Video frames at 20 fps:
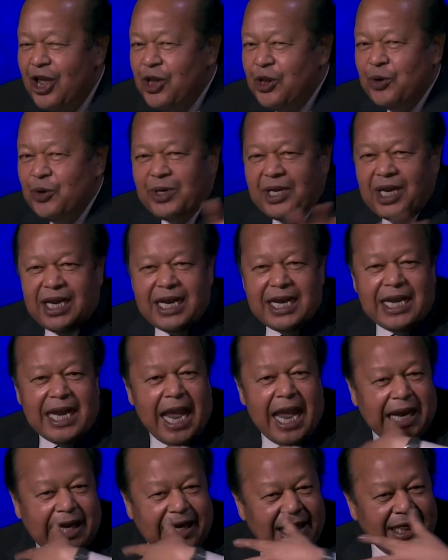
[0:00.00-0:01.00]
You didn't
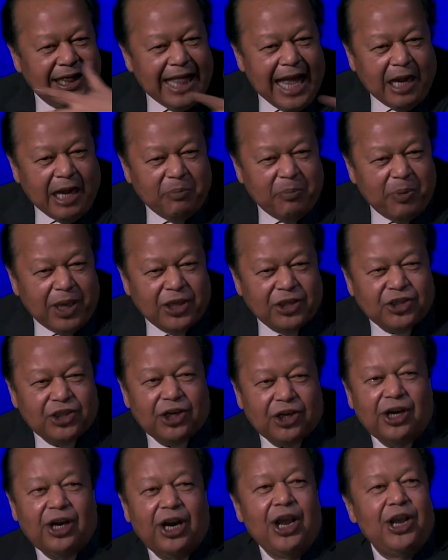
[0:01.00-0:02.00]
edit that
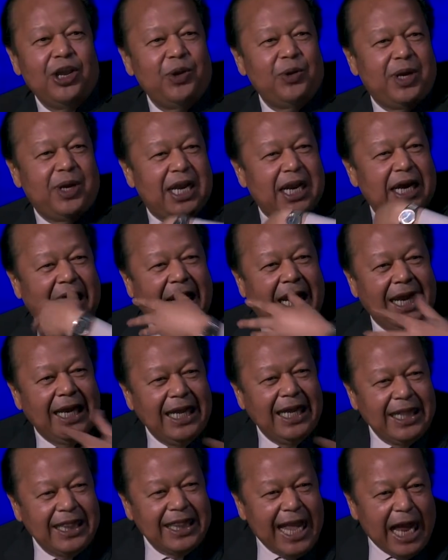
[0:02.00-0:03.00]
picture. You didn't
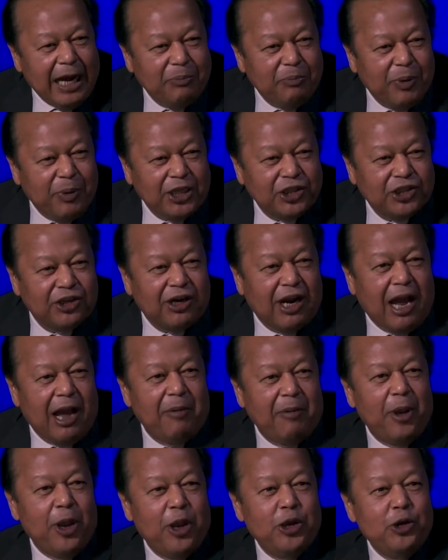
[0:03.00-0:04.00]
clean that picture
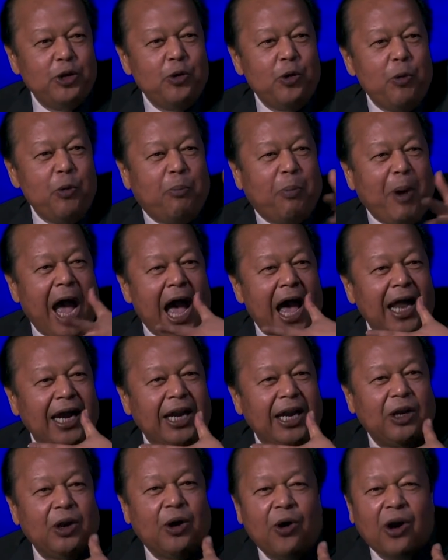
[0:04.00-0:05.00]
up. You bought
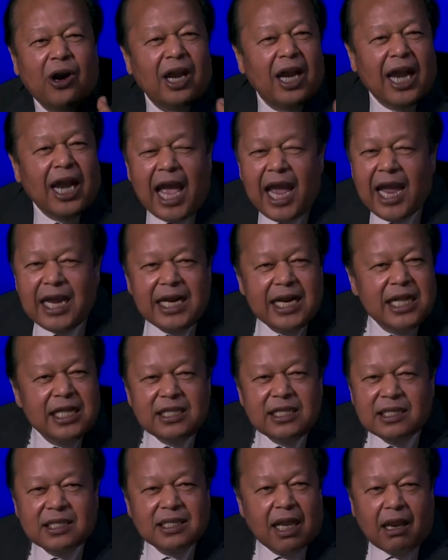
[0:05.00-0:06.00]
it hook, line,
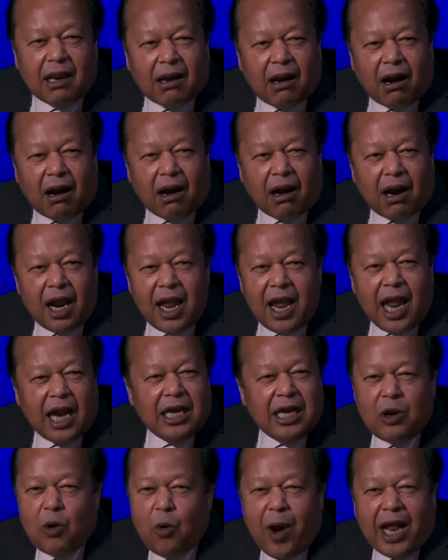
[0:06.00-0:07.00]
and sinker.
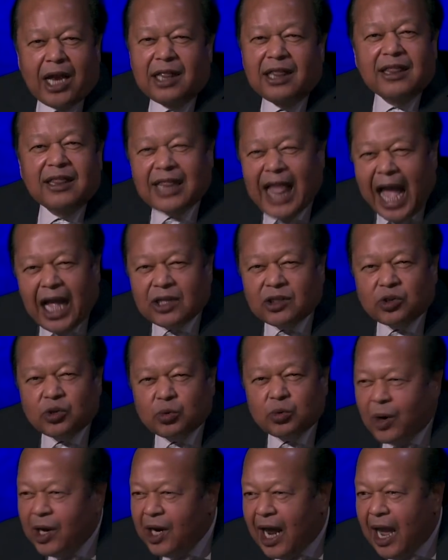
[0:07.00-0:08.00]
And you went,
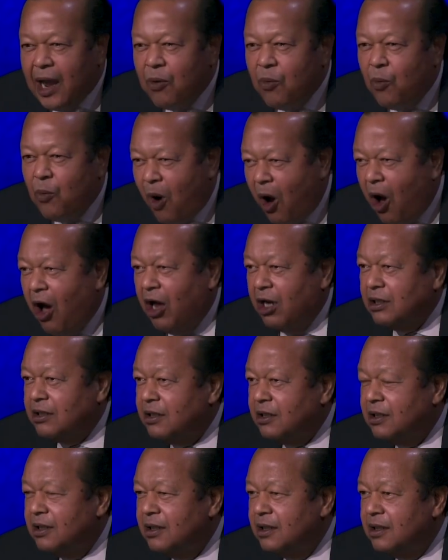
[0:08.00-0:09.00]
that's what I
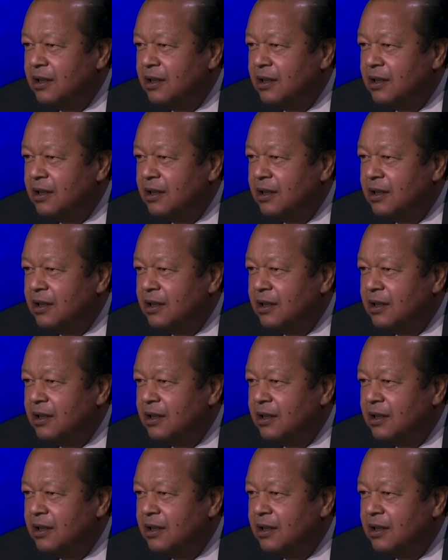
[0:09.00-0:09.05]
want.